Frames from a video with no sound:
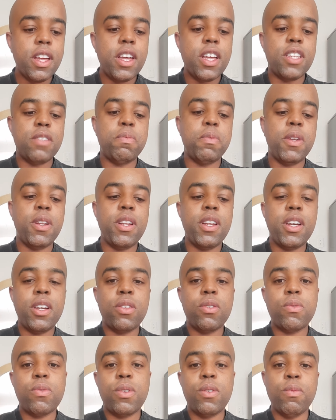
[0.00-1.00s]
has been
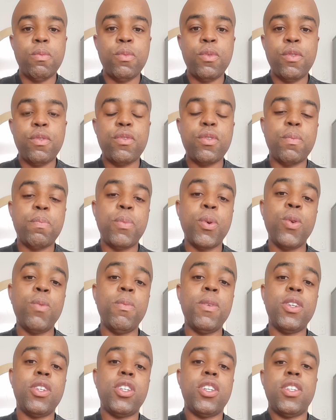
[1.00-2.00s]
linked to the move to both
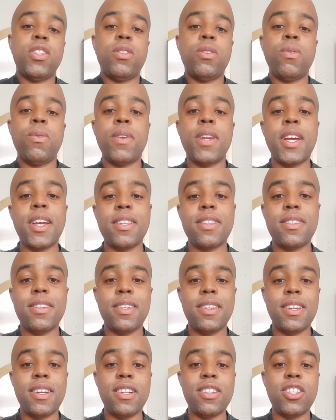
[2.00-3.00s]
Manchester
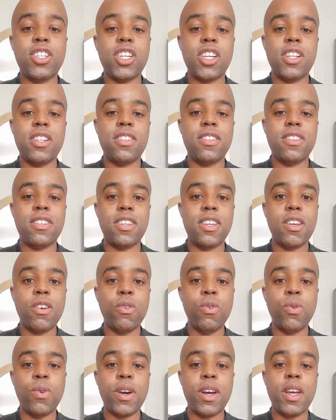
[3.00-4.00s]
United and Chelsea,
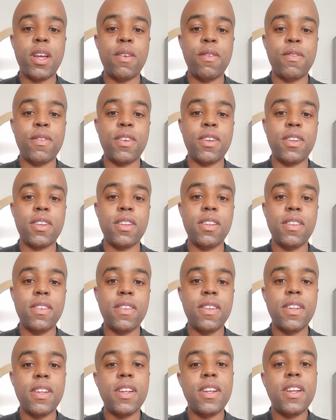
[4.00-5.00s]
who are having
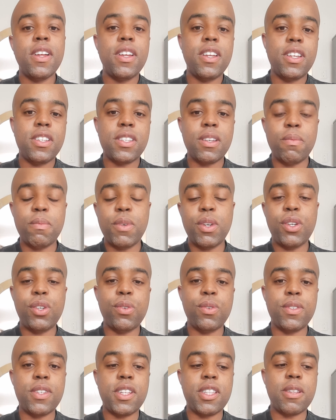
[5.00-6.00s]
some
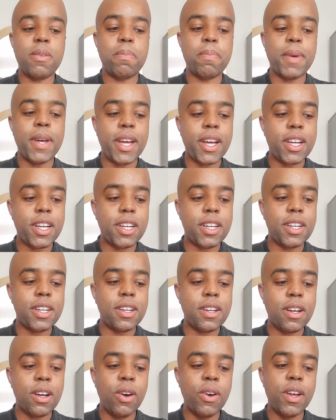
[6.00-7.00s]
issues at the back.
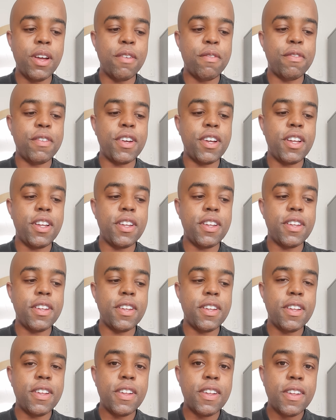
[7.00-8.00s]
However,
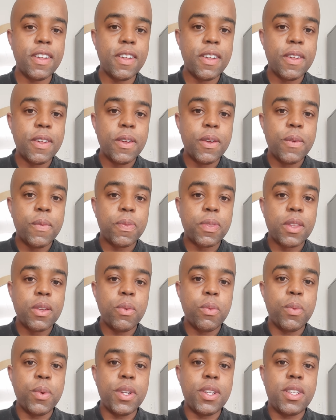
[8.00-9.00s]

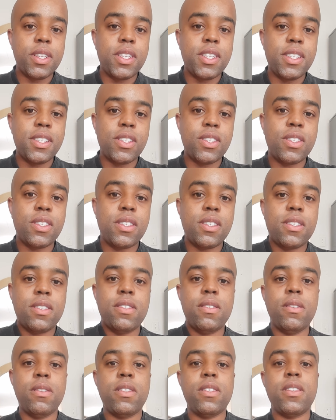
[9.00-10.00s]
with his
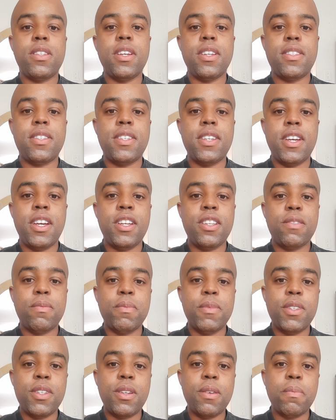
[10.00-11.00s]
38
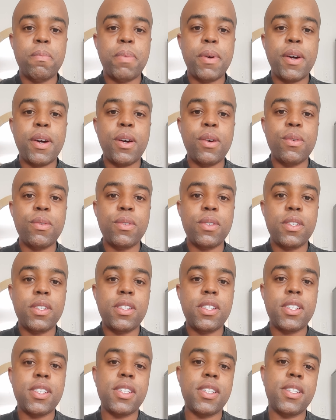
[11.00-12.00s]
million pound
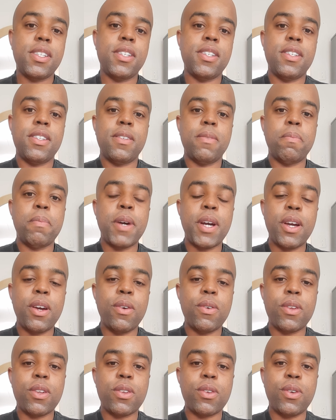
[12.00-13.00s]

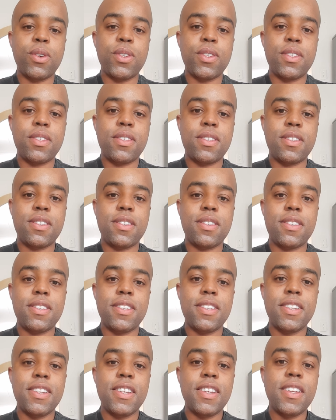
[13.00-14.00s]
buyout clause,
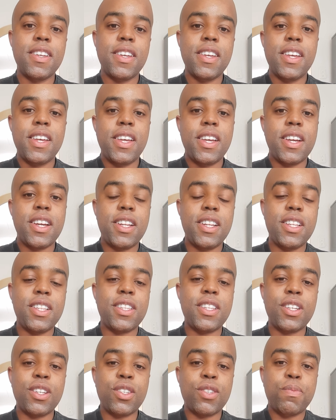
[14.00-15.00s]

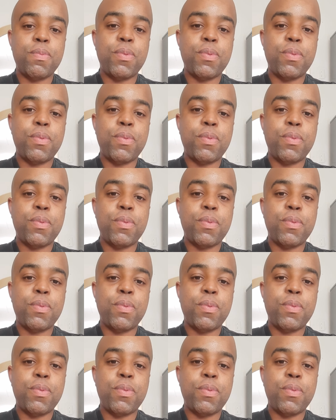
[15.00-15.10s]
anything is